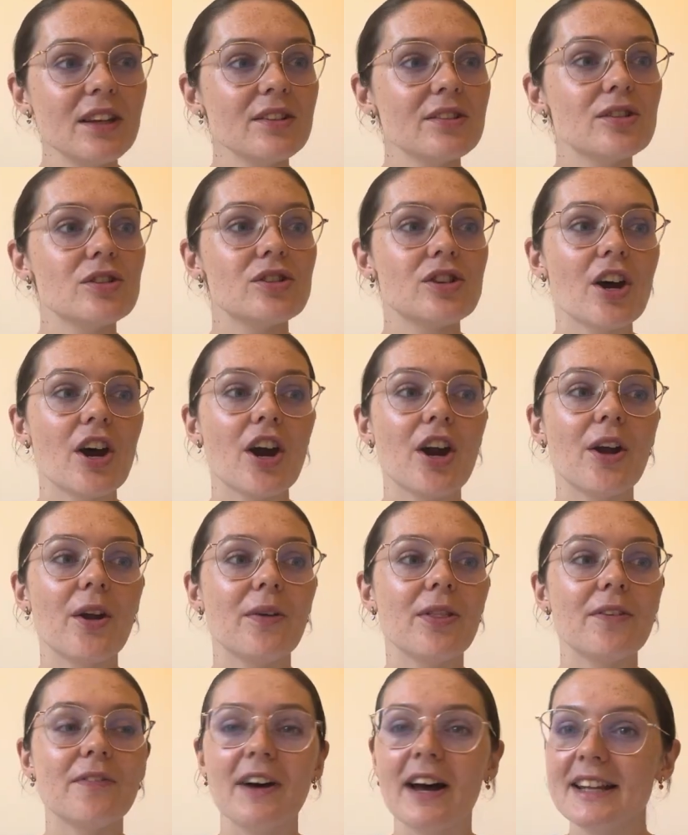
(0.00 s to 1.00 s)
So
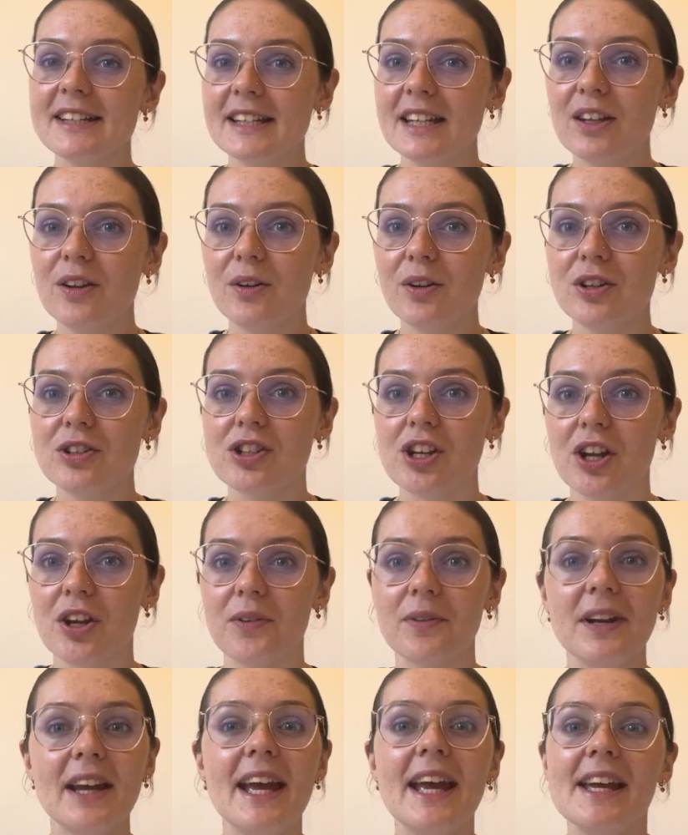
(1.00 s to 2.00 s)
the first thing you can
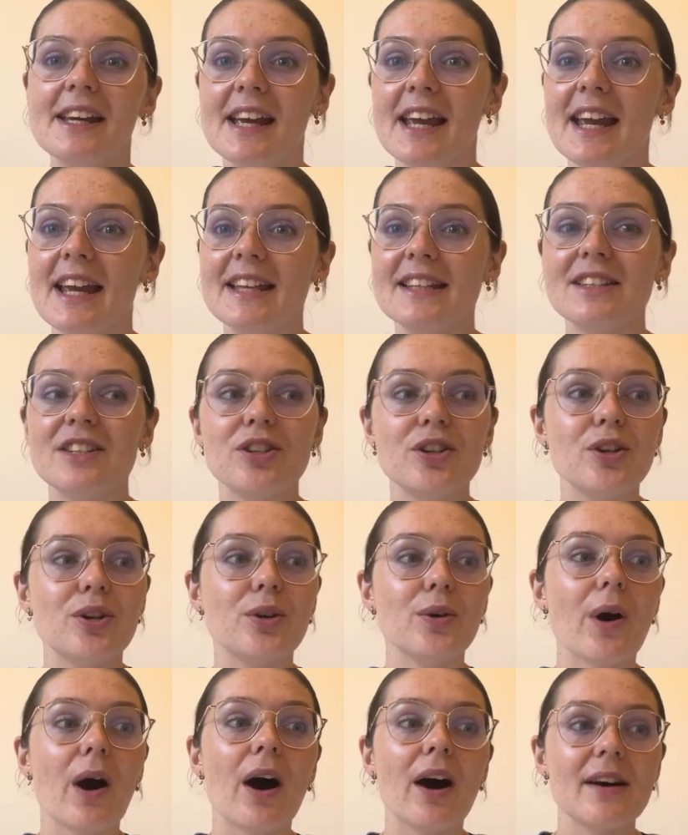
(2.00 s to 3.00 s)
do is
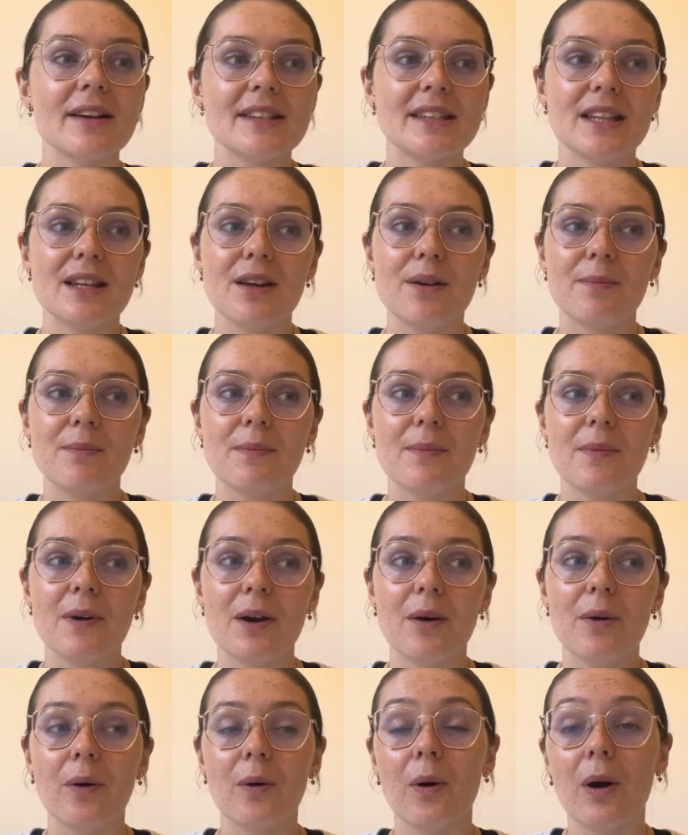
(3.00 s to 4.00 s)
to ask the
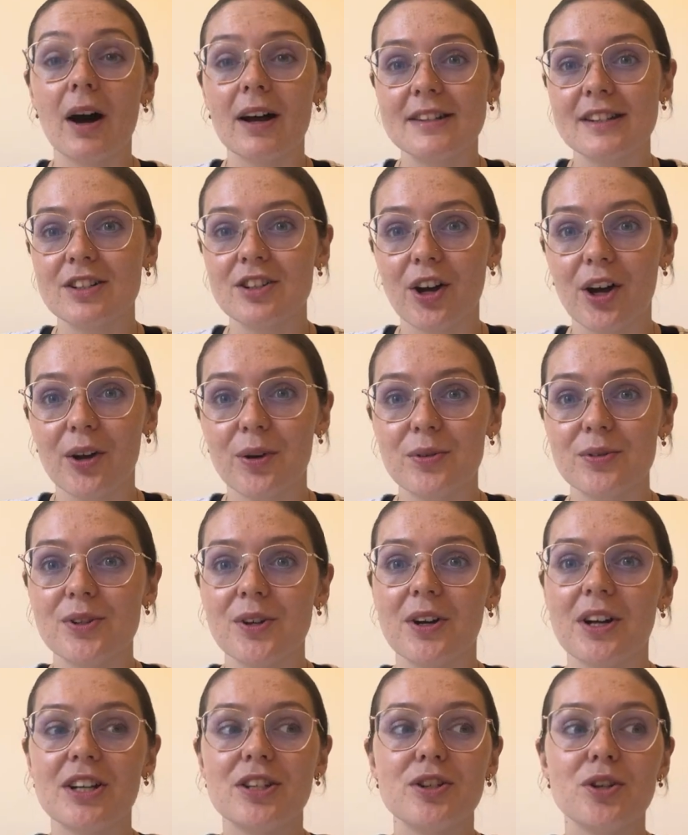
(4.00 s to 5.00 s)
child
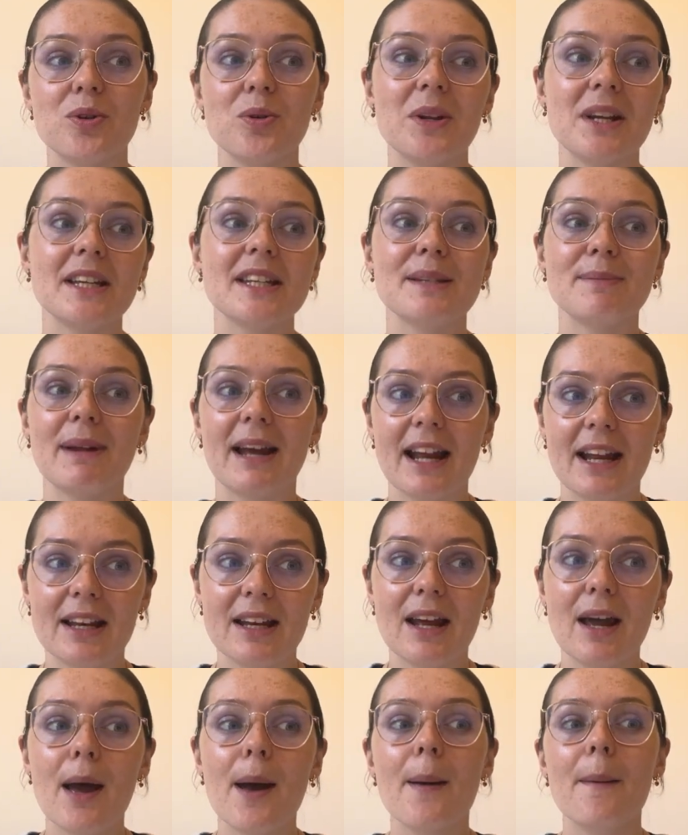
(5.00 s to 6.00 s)
to
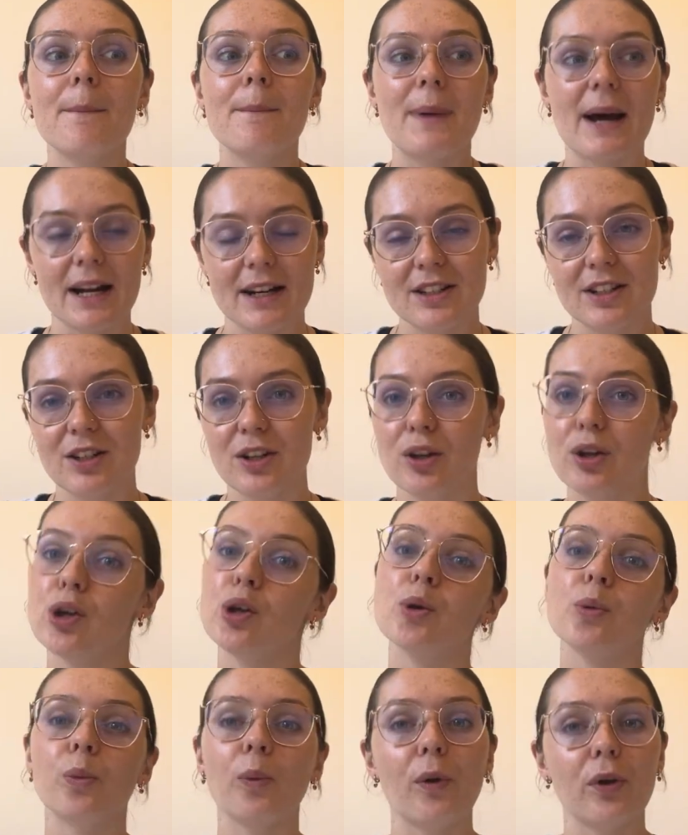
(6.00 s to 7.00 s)
explain back to
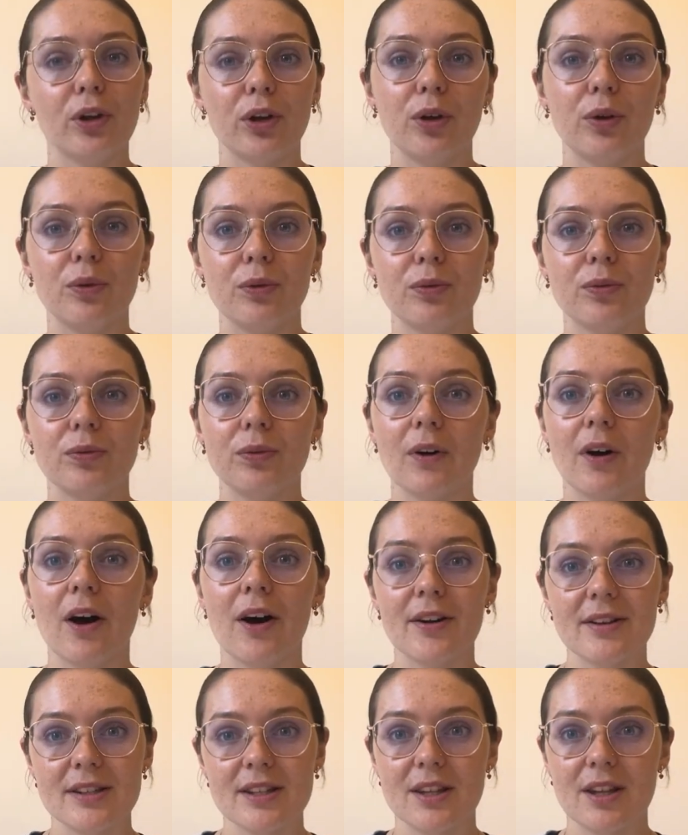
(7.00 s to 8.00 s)
you what you've
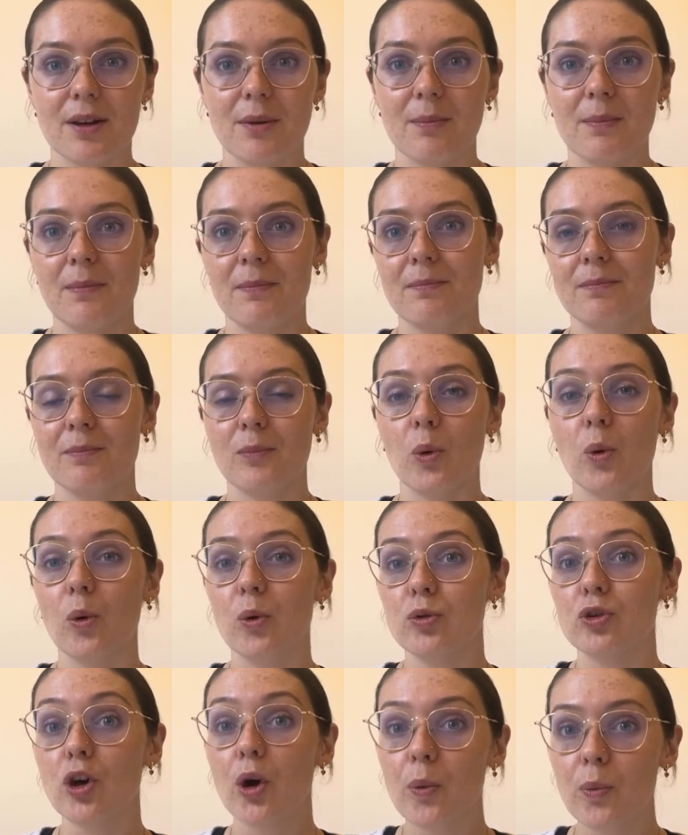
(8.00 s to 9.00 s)
asked them
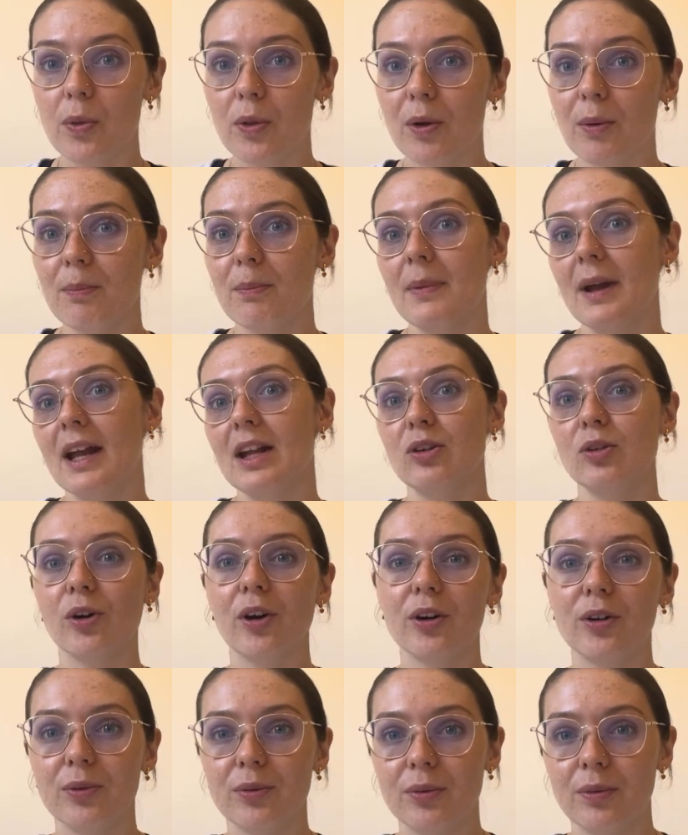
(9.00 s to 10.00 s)
or told them
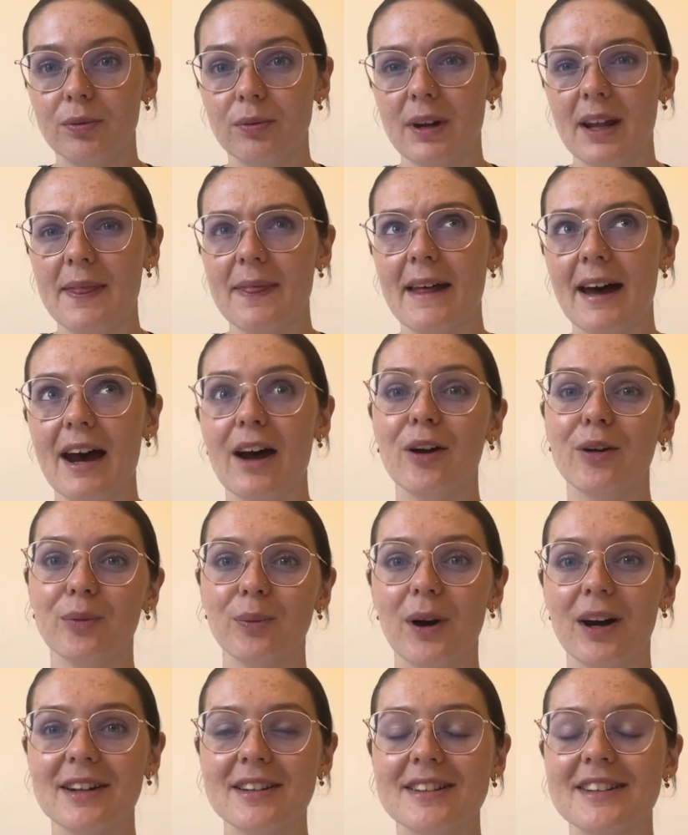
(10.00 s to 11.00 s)
in their own
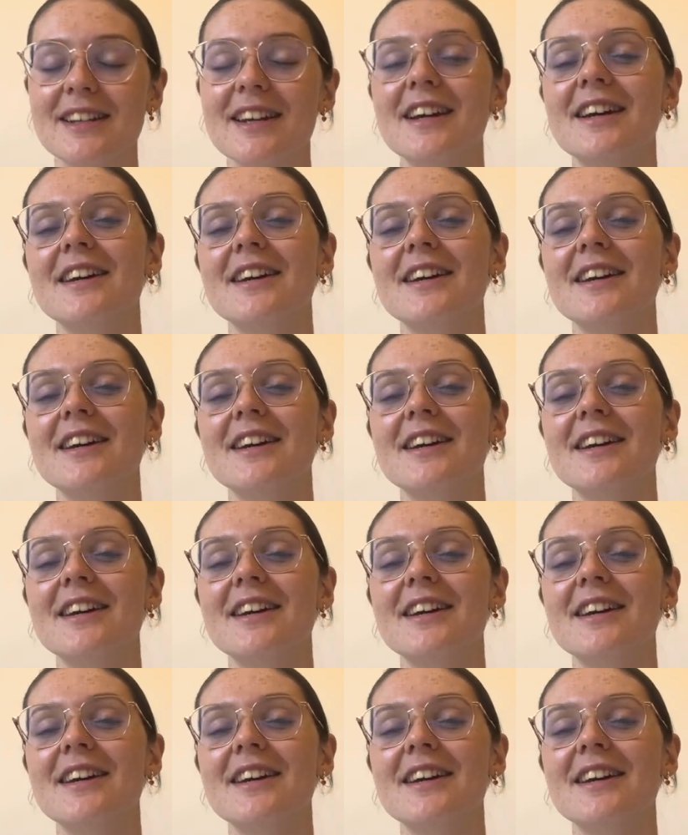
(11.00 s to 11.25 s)
words.